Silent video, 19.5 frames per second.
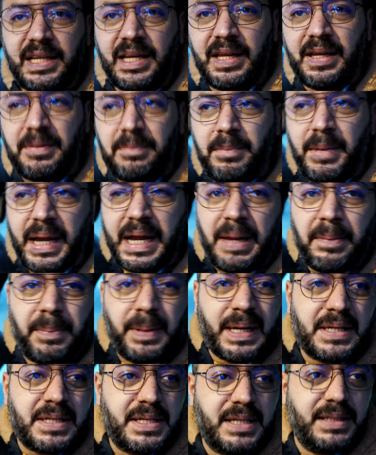
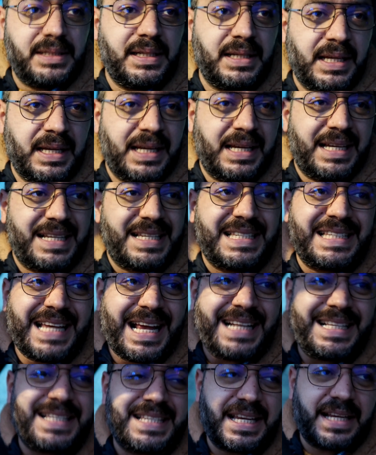megapixel
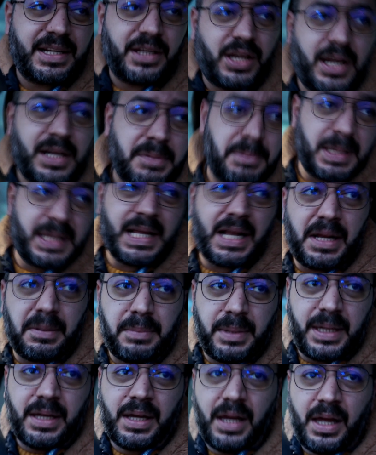sensor. You're going to be telling
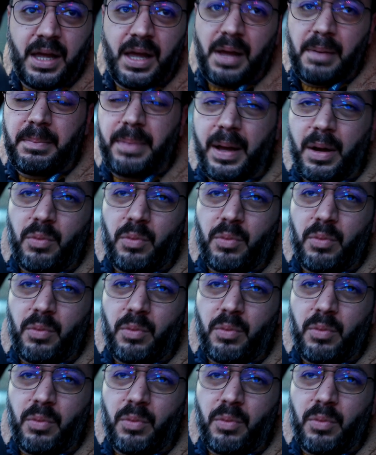me, but